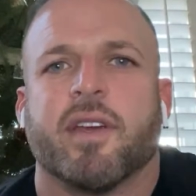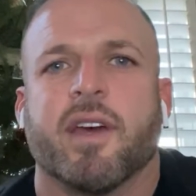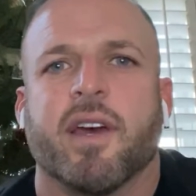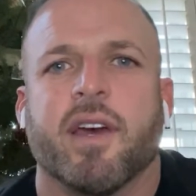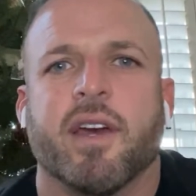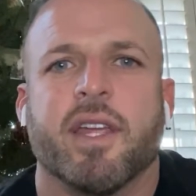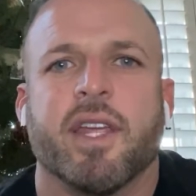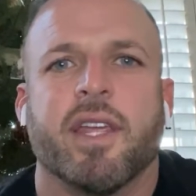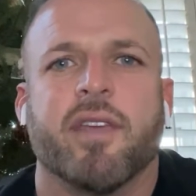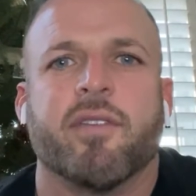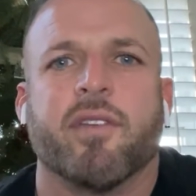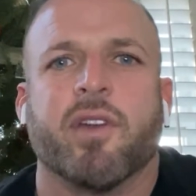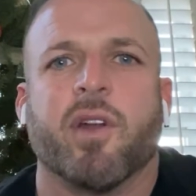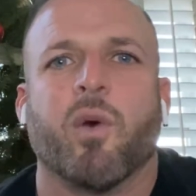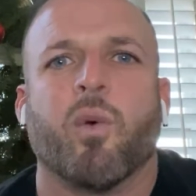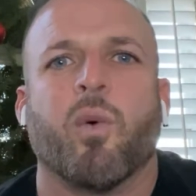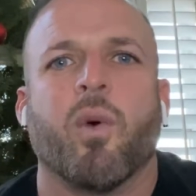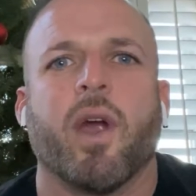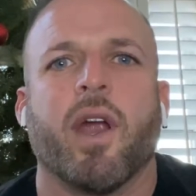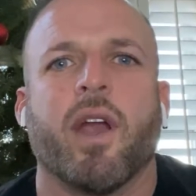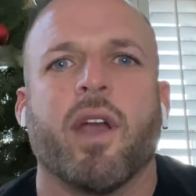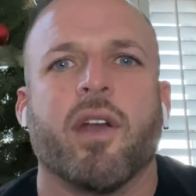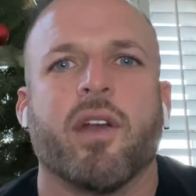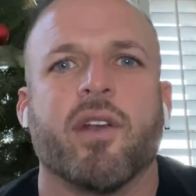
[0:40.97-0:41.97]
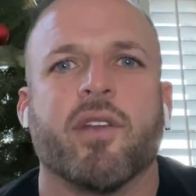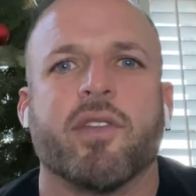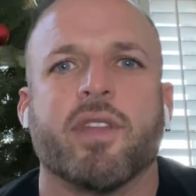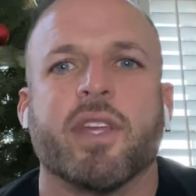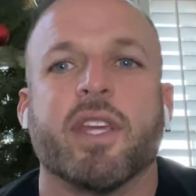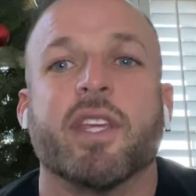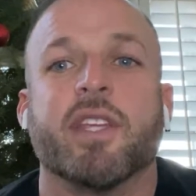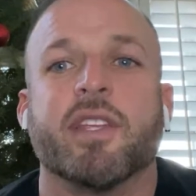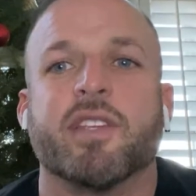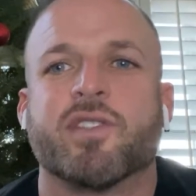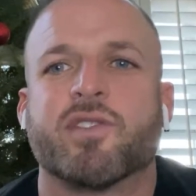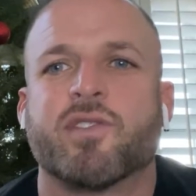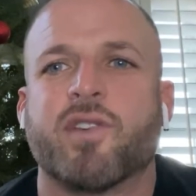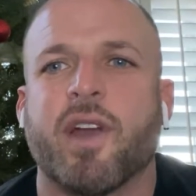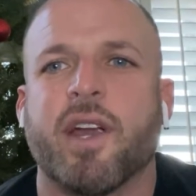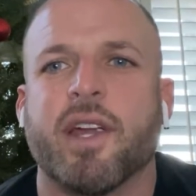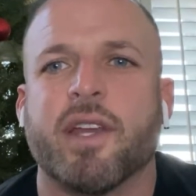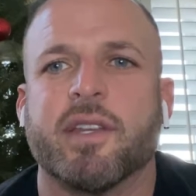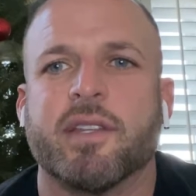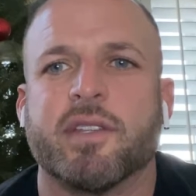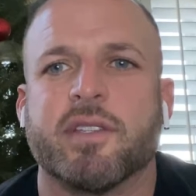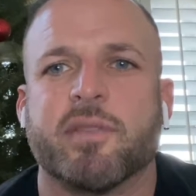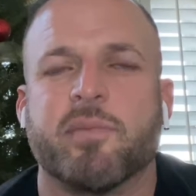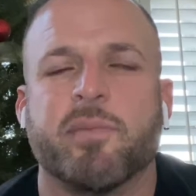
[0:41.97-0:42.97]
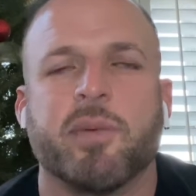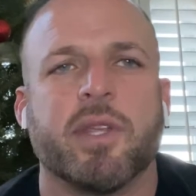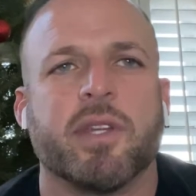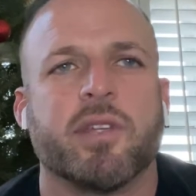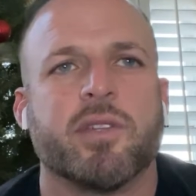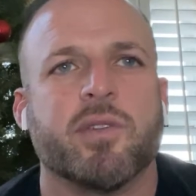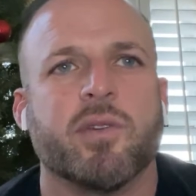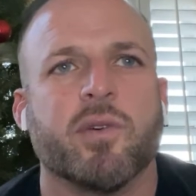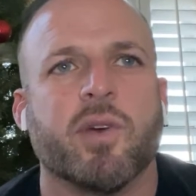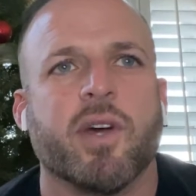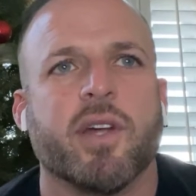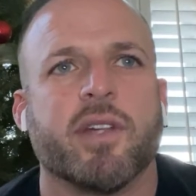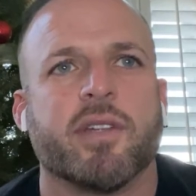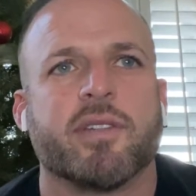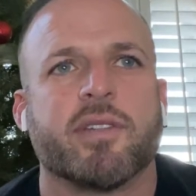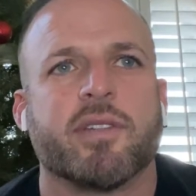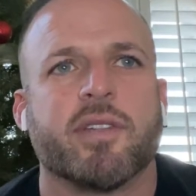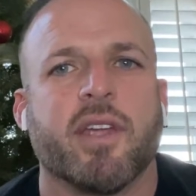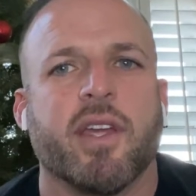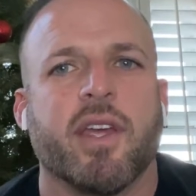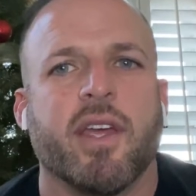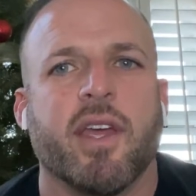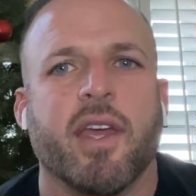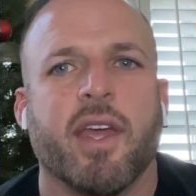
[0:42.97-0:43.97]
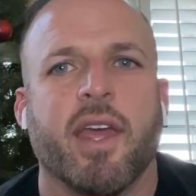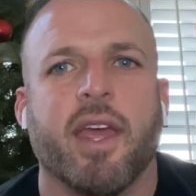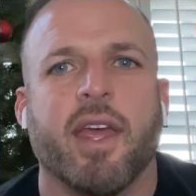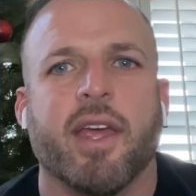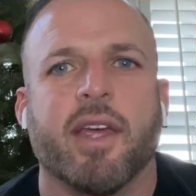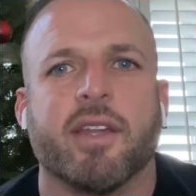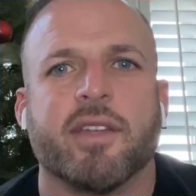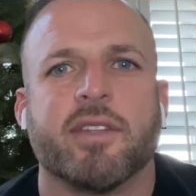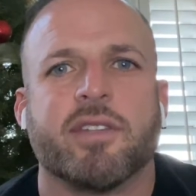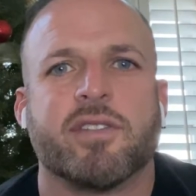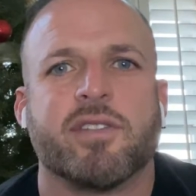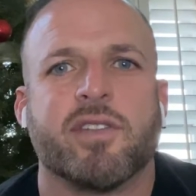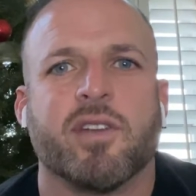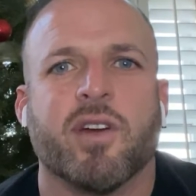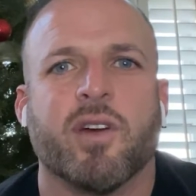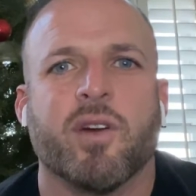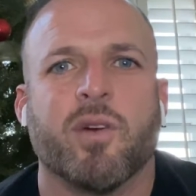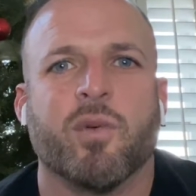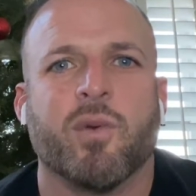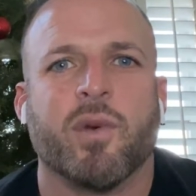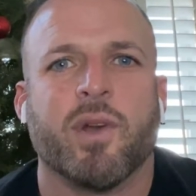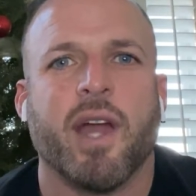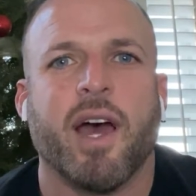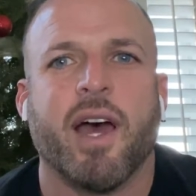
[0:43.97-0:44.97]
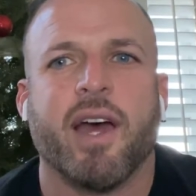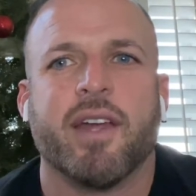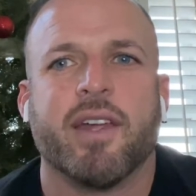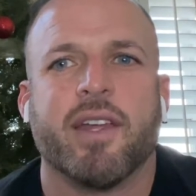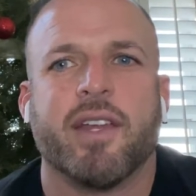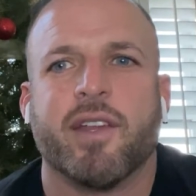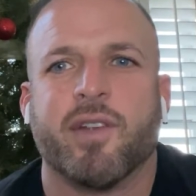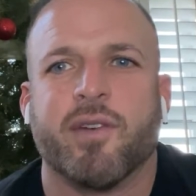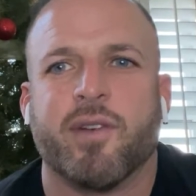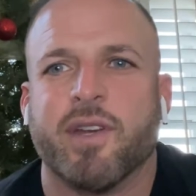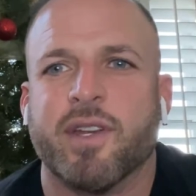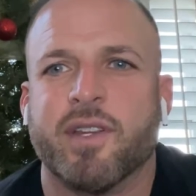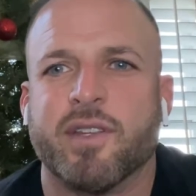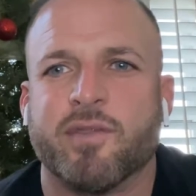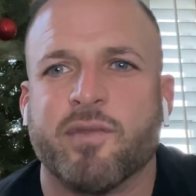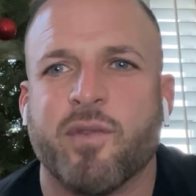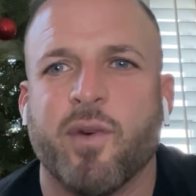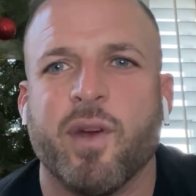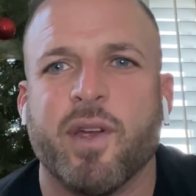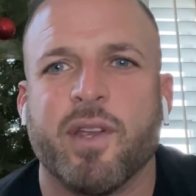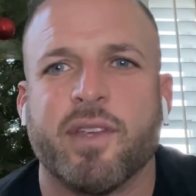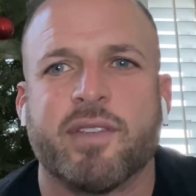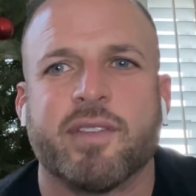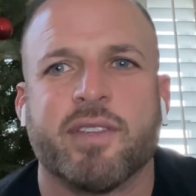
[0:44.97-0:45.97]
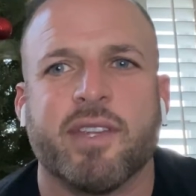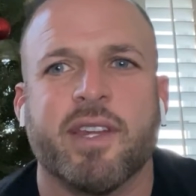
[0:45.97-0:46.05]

even aware that He's trying to speak to us, and so we're not hearing His voice.